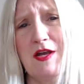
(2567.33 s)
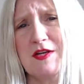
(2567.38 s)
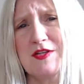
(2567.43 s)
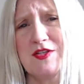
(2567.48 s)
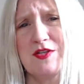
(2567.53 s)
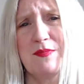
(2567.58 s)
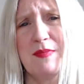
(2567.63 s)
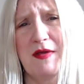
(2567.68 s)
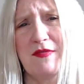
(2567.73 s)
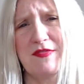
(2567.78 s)

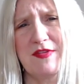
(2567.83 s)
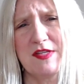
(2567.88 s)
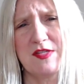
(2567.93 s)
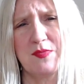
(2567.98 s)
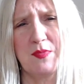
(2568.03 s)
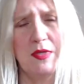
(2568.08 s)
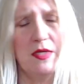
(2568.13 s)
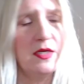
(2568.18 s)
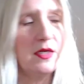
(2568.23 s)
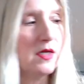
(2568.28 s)
to you about this
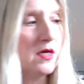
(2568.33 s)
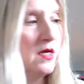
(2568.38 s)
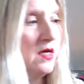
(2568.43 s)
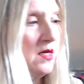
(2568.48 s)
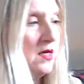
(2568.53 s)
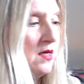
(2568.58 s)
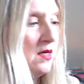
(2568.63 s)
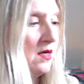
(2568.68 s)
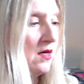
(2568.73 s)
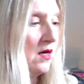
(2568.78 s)
week.
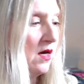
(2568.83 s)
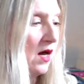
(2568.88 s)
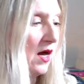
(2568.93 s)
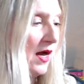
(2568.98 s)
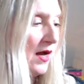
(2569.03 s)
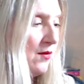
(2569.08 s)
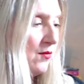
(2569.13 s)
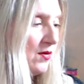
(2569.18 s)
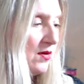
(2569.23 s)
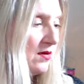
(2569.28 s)

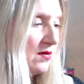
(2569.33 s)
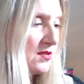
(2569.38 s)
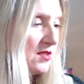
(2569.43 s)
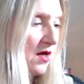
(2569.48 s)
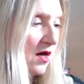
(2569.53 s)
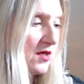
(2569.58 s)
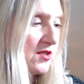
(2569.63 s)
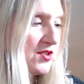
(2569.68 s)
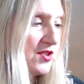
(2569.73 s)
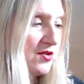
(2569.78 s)
I will
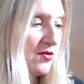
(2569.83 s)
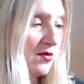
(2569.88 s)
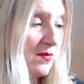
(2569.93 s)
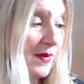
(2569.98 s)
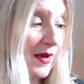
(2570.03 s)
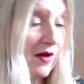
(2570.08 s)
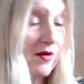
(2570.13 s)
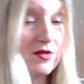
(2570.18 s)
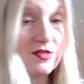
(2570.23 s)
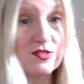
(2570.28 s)
talk to you
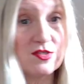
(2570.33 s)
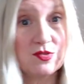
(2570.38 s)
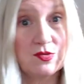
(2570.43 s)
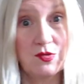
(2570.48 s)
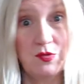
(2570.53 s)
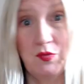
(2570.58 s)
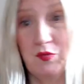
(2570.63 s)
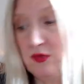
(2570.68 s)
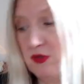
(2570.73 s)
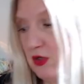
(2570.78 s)
about it
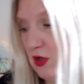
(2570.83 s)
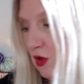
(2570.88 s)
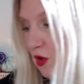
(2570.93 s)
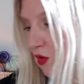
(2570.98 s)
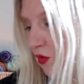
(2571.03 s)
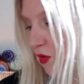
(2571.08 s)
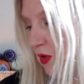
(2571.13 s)
soon, though.